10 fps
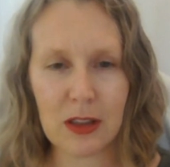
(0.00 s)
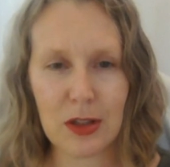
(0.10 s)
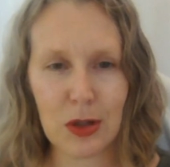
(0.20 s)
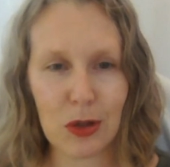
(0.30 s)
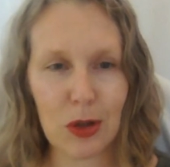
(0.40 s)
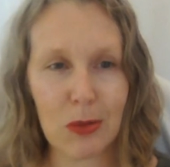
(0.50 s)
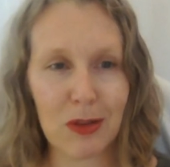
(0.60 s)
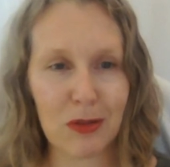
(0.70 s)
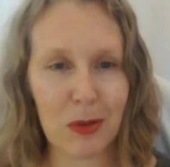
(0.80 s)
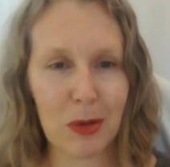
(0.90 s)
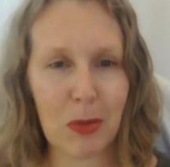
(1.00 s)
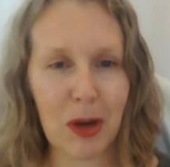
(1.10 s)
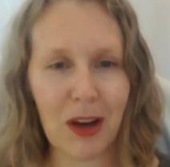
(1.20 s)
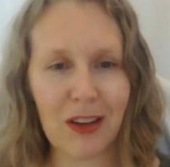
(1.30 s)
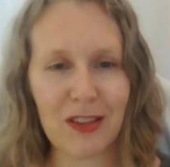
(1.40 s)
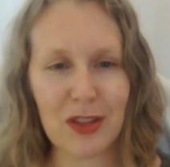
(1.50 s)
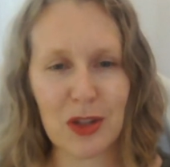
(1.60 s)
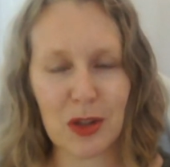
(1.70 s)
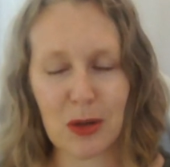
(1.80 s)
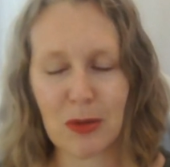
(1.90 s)
It's not coming from your partner.
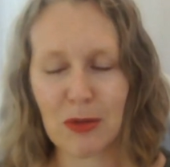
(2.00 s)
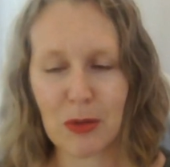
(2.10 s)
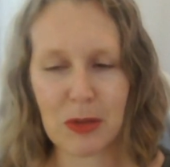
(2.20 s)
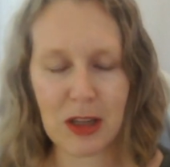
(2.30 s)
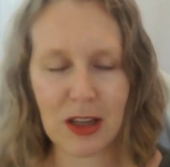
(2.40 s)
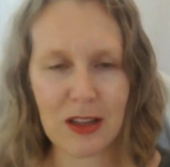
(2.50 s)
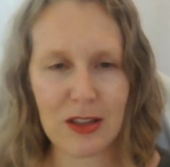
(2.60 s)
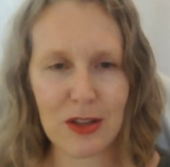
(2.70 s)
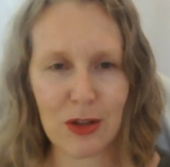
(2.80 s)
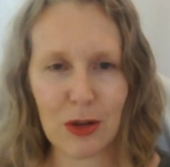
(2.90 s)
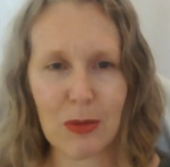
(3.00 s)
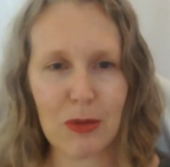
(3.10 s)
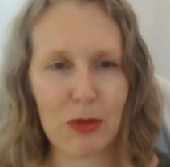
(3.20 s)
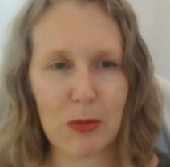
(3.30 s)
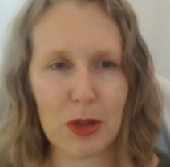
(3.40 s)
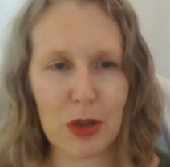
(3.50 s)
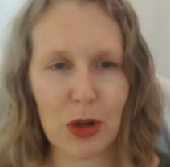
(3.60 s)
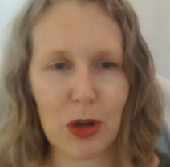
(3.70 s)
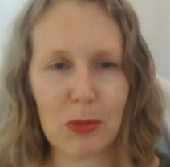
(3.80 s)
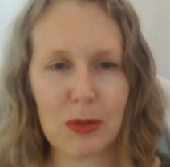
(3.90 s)
It's not coming from your kids. It's not coming from your
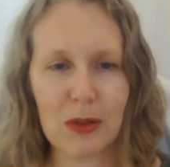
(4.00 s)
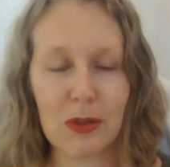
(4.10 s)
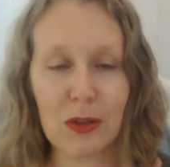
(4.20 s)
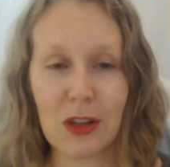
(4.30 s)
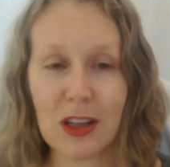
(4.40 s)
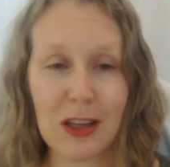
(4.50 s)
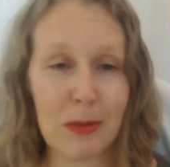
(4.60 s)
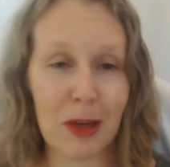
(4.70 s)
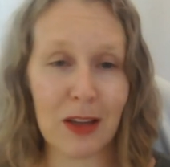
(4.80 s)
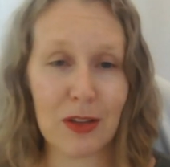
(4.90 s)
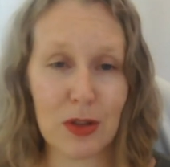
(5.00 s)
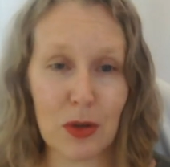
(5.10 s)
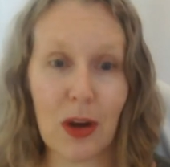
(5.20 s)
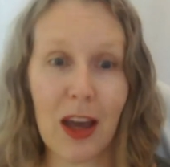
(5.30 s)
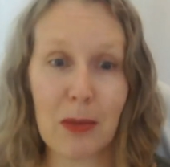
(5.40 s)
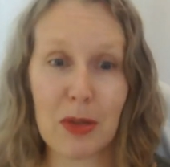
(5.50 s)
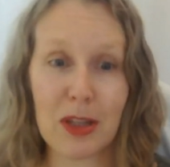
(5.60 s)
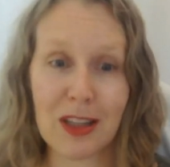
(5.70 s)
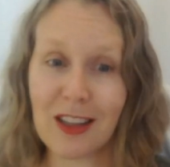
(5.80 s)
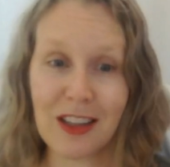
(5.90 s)
job or your emails or a
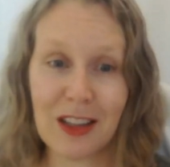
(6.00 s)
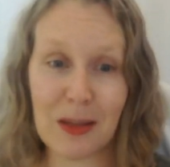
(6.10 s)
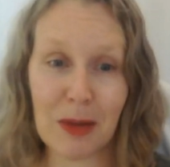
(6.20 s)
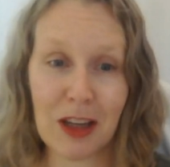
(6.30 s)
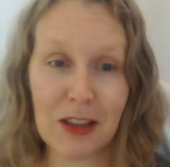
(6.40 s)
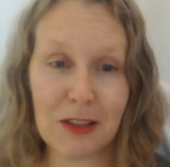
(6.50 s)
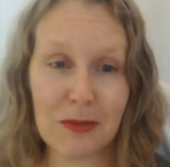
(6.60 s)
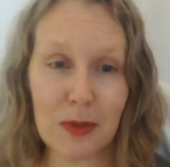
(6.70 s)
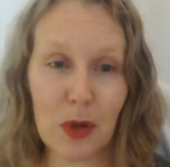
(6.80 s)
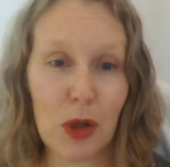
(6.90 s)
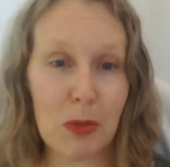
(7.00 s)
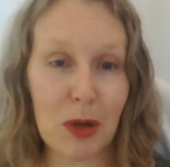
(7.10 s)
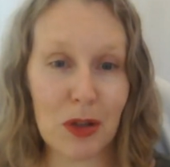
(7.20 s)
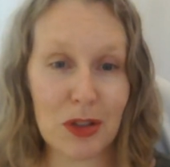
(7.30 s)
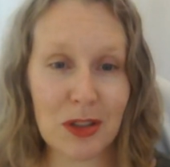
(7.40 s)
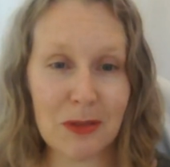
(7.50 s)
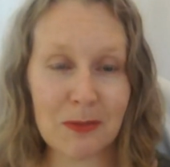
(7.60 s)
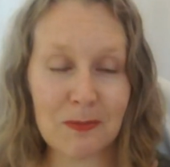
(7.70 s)
particular email or your boss.